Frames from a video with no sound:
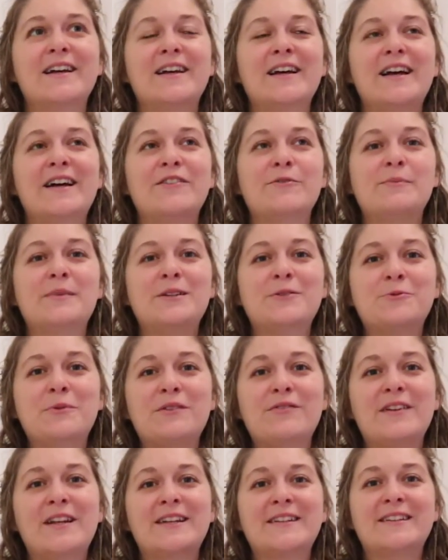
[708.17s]
I've been
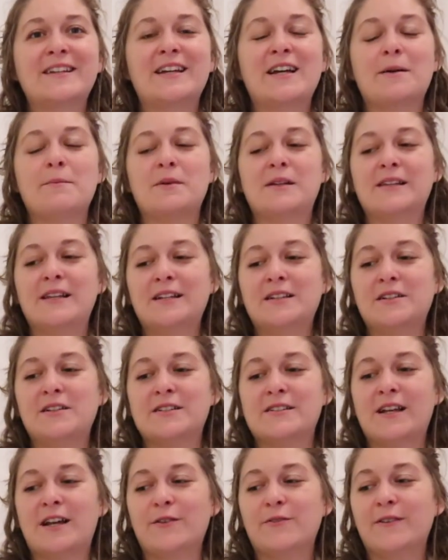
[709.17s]
reflecting about that,
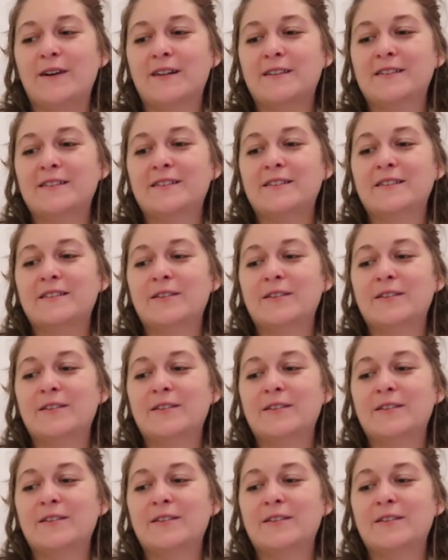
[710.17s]
because I find